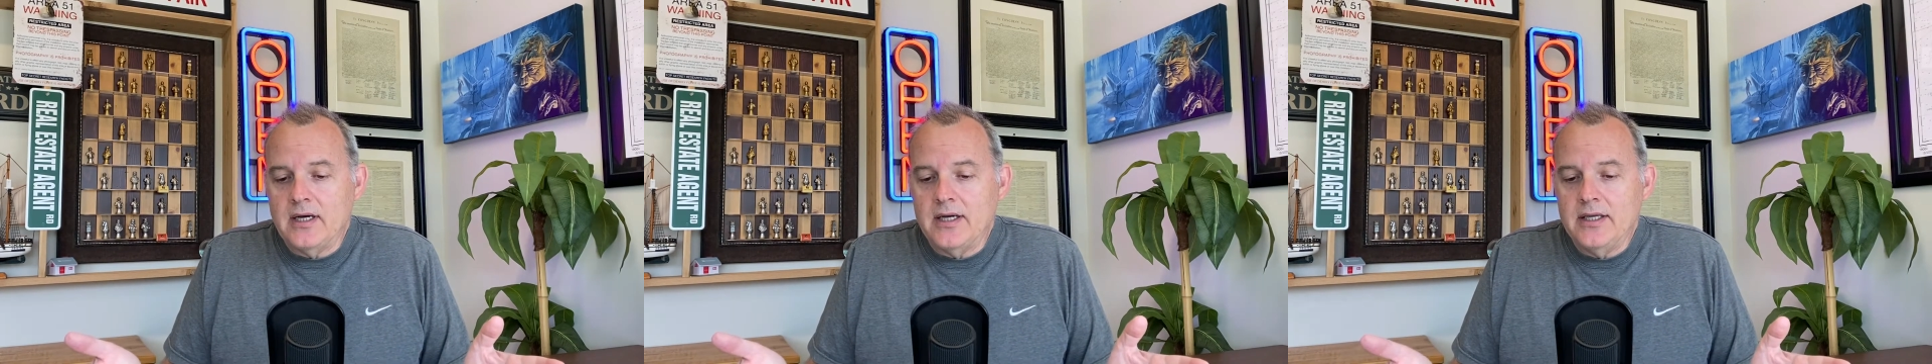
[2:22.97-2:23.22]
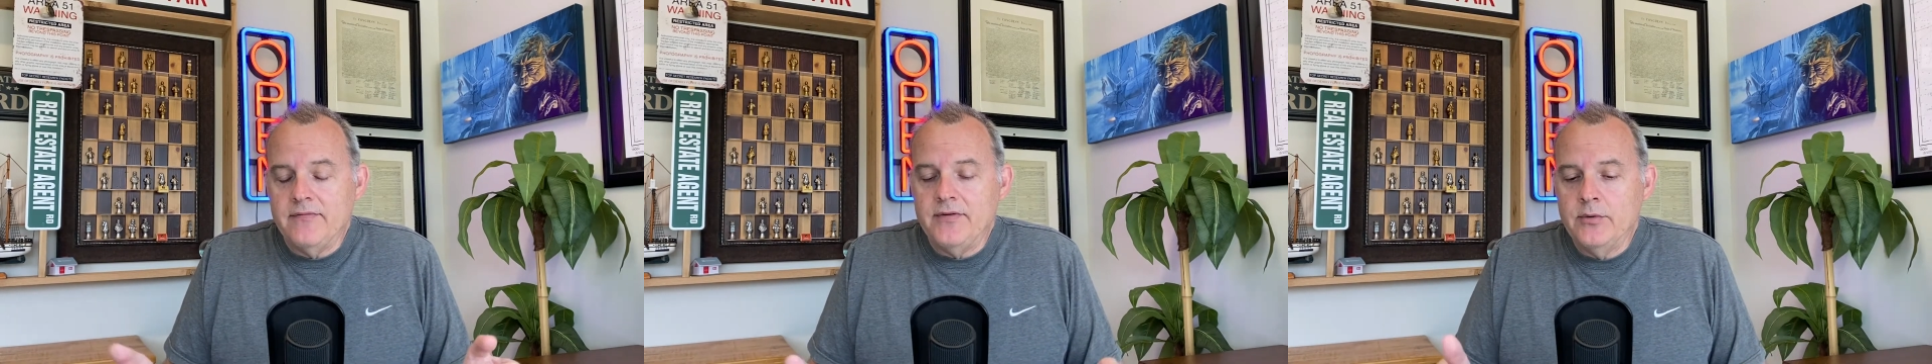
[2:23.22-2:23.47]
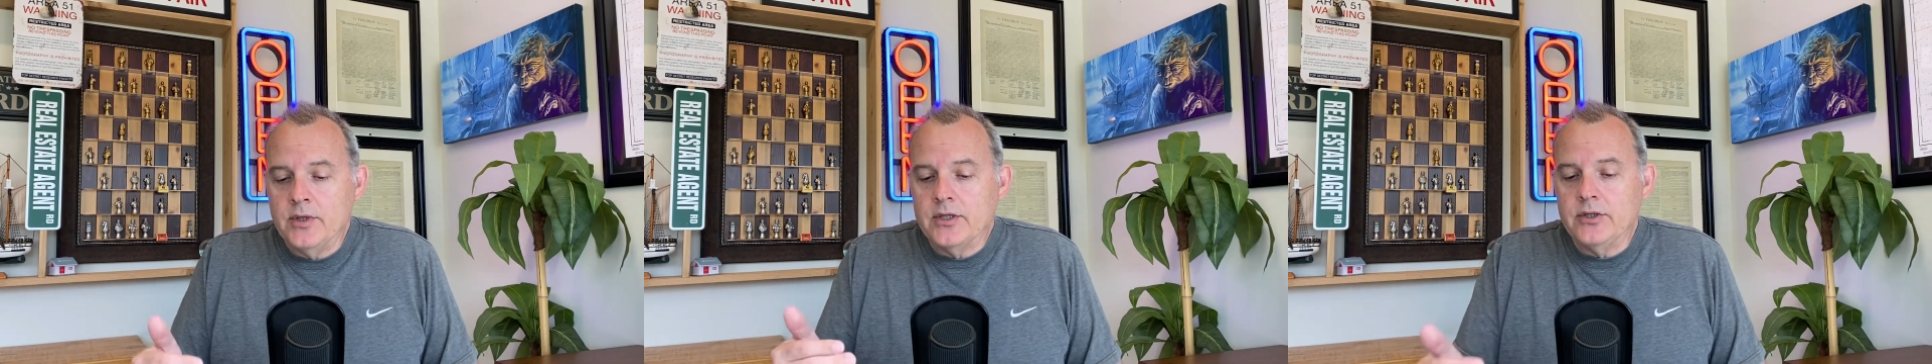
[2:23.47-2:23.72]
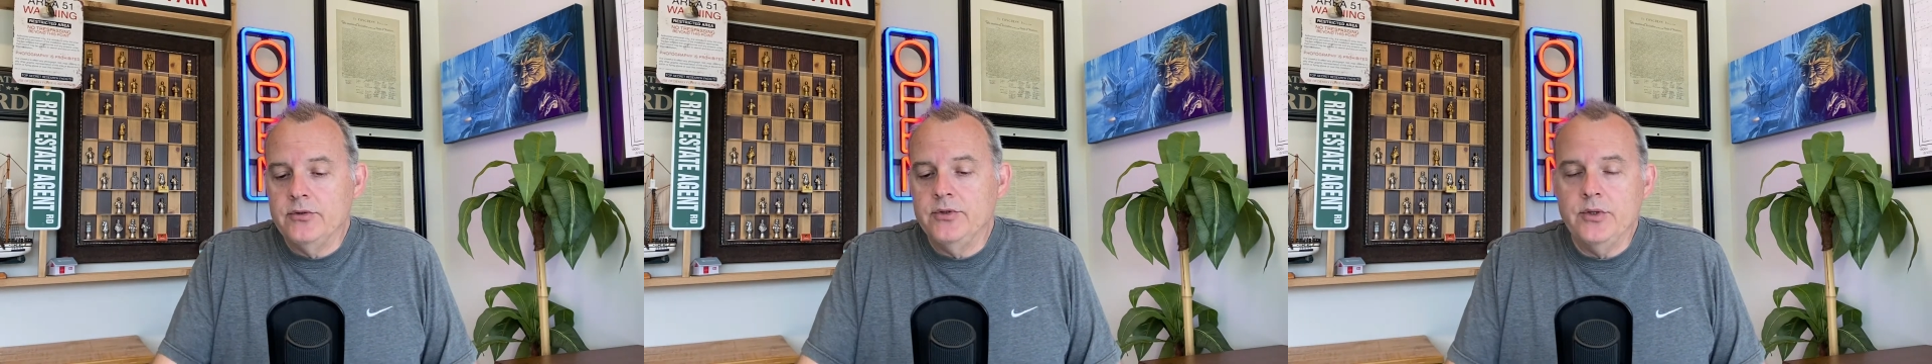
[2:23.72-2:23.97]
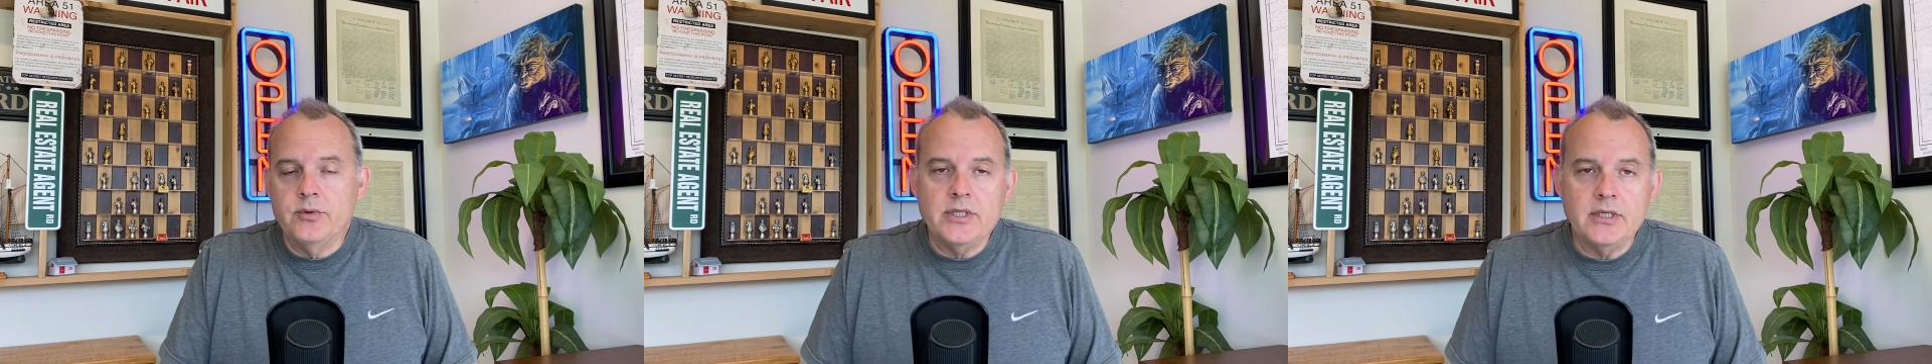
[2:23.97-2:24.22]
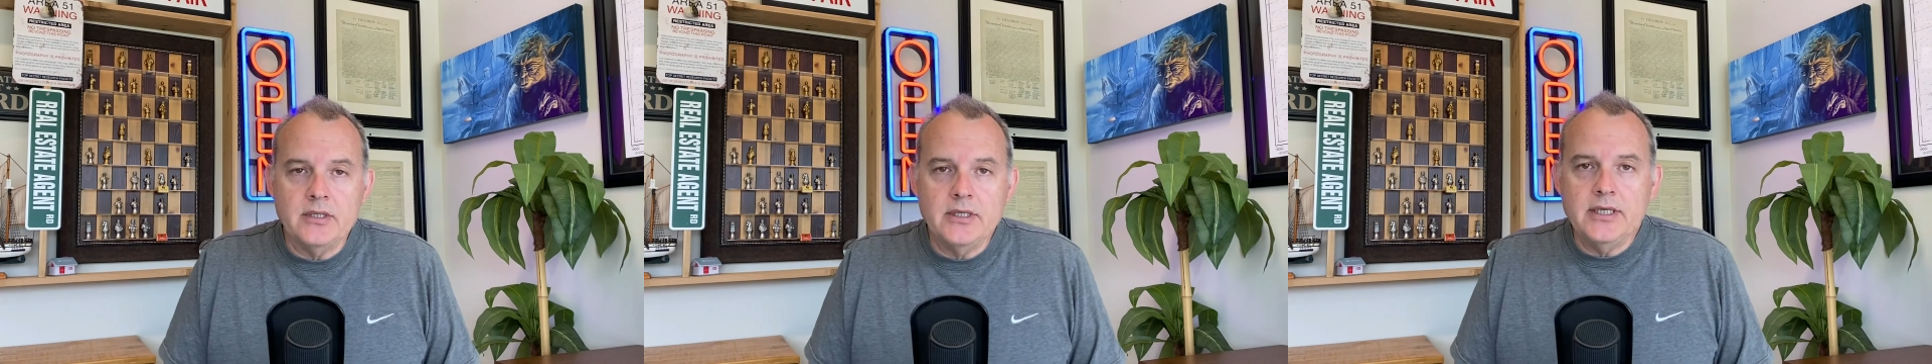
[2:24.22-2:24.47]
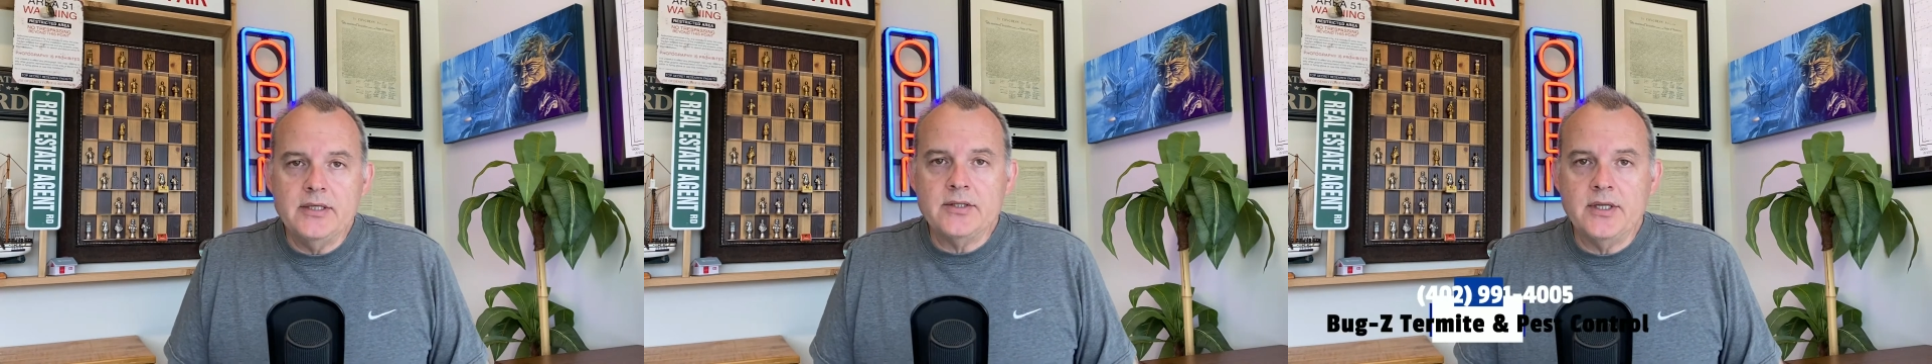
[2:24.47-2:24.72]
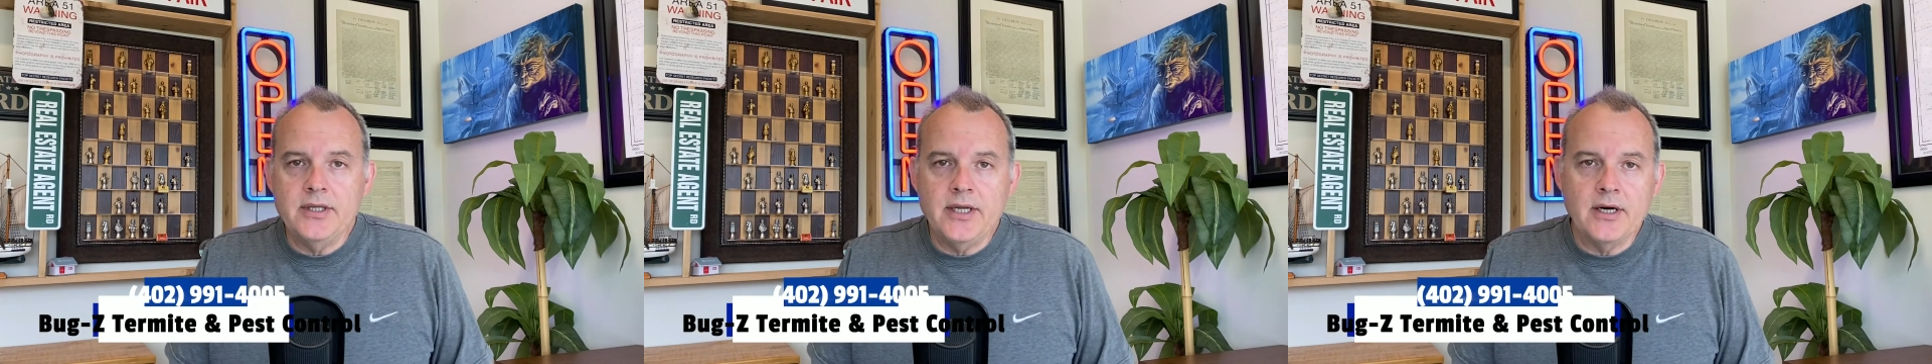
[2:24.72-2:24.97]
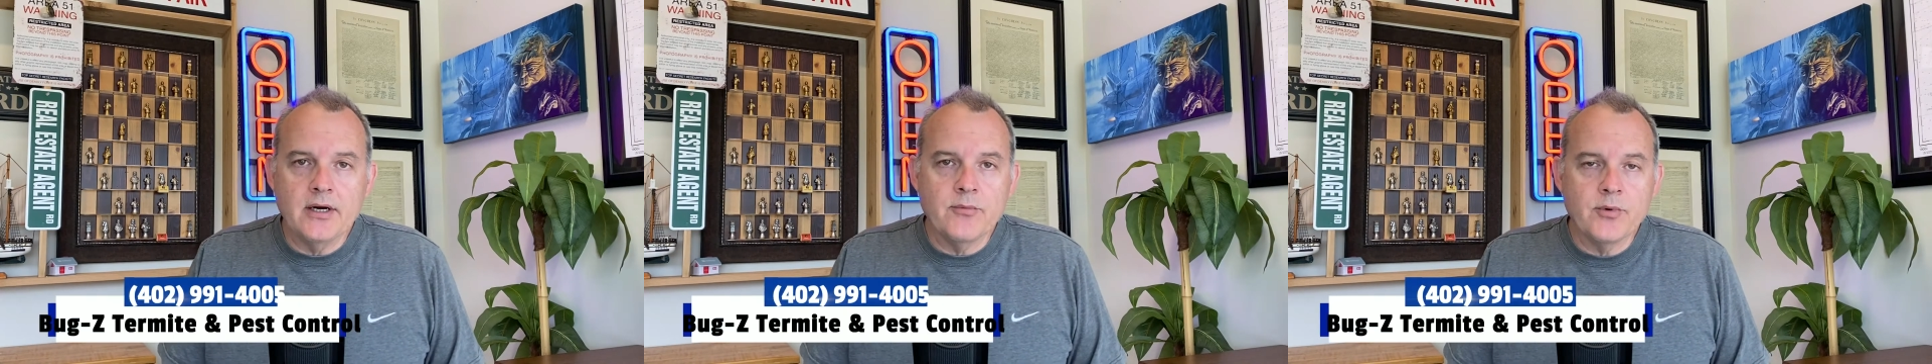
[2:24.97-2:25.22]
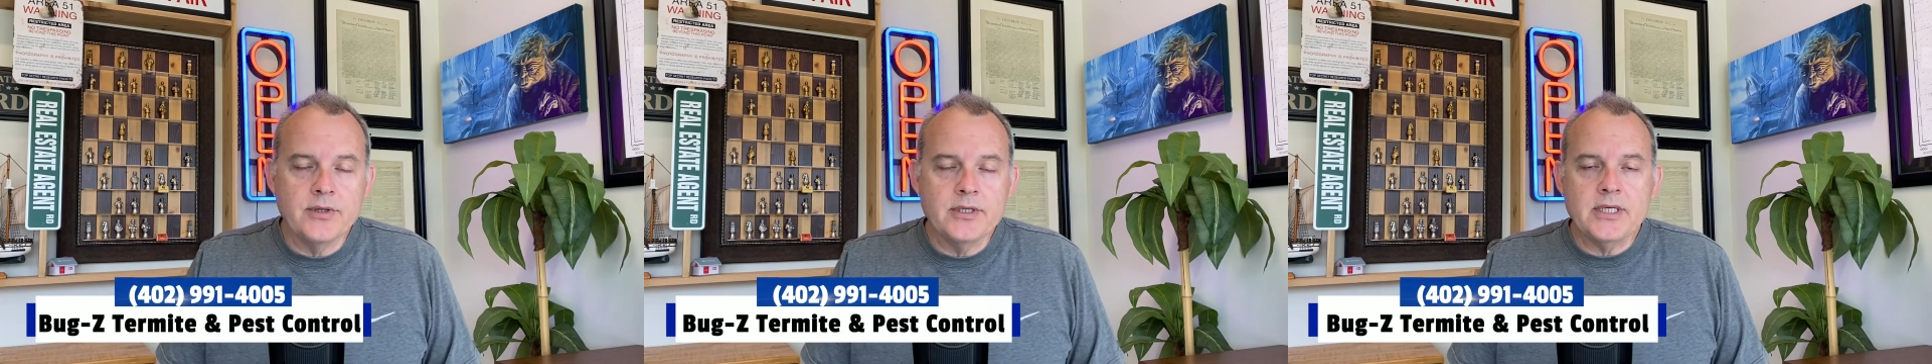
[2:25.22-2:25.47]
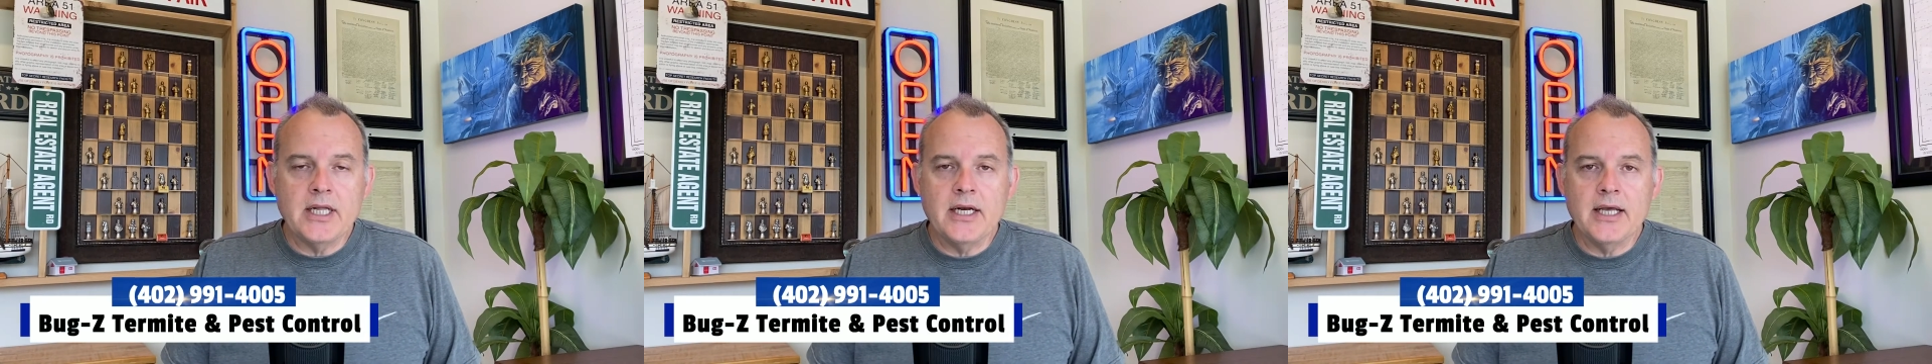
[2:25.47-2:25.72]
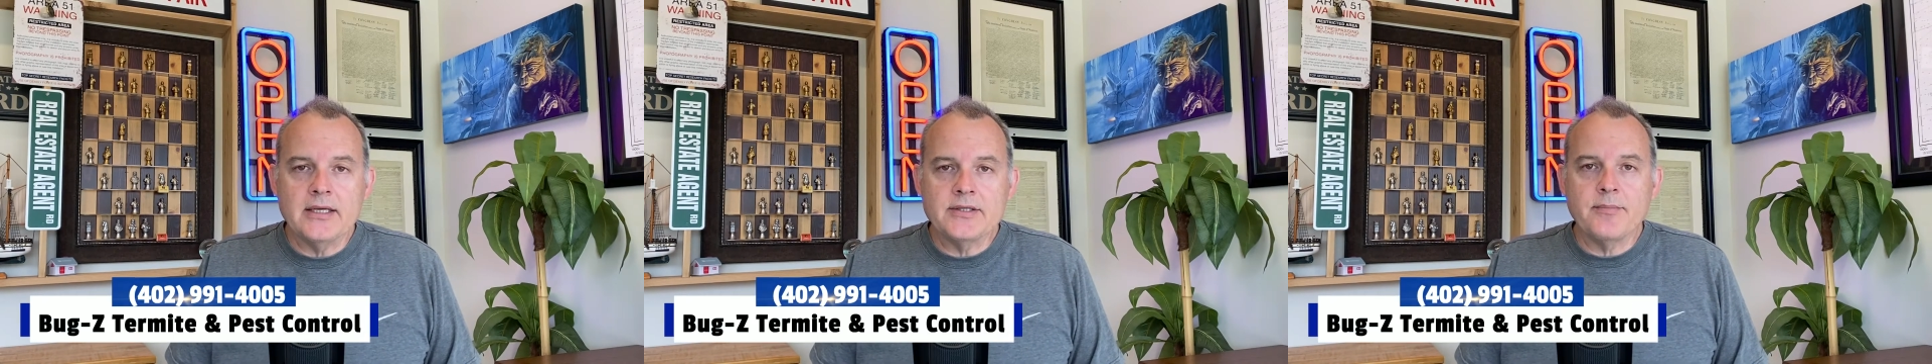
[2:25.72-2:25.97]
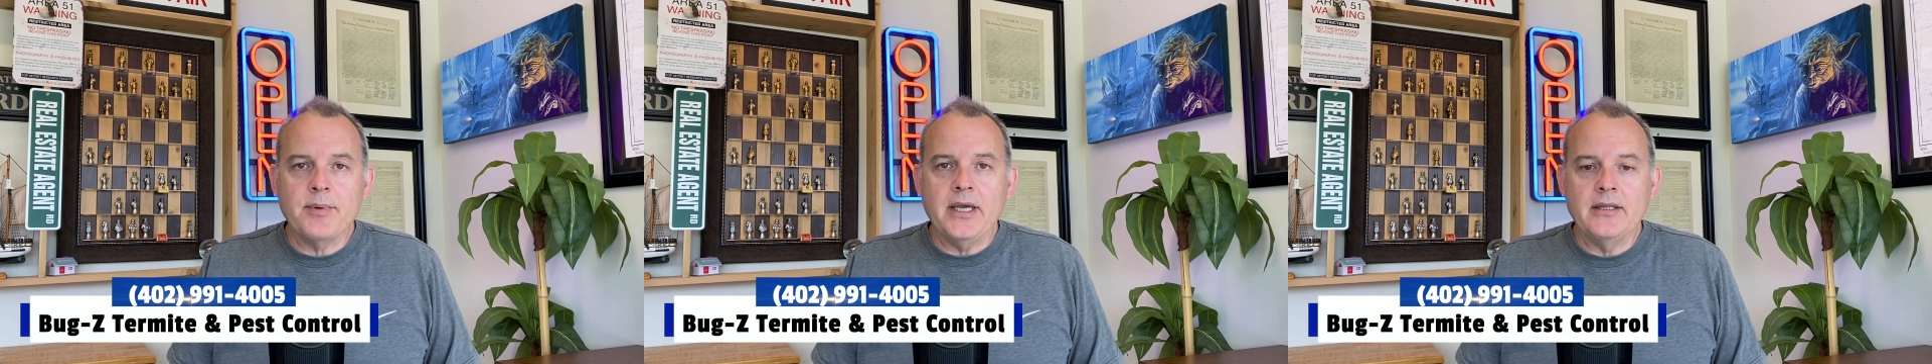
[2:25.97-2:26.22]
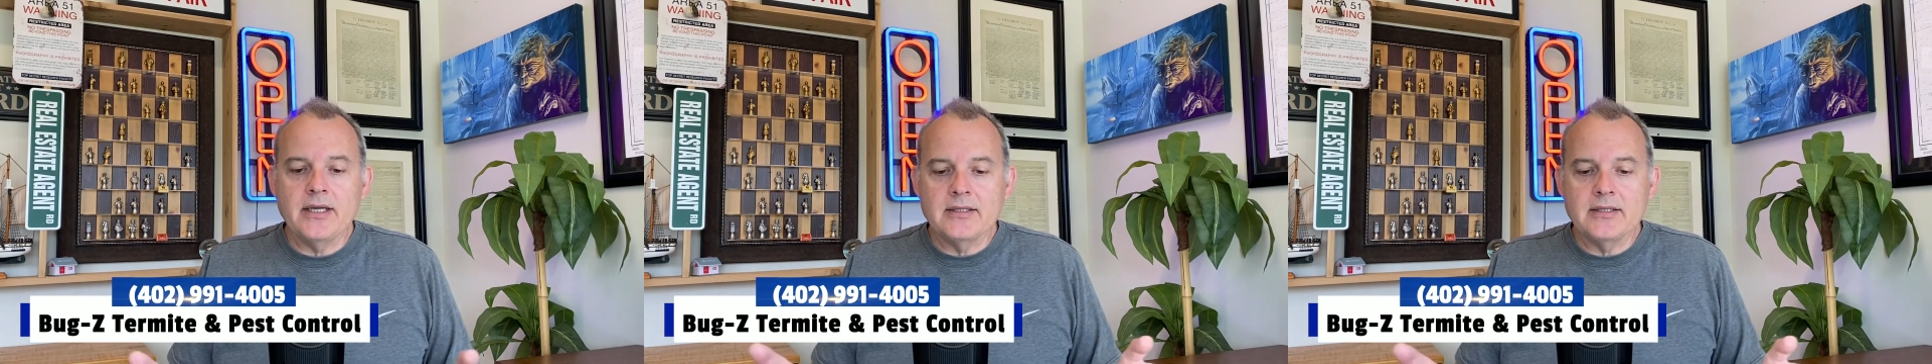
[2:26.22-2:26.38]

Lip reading: if you include utilities in there where the tenant has to pay it,